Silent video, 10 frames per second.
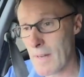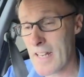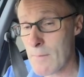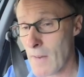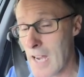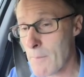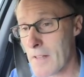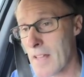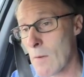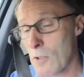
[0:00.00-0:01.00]
and it might
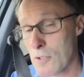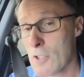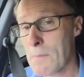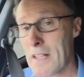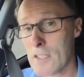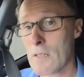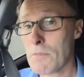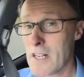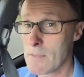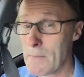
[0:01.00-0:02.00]
be they want to a speed that's going to
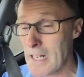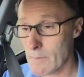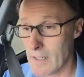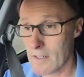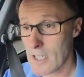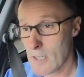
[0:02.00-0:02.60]
break speed limit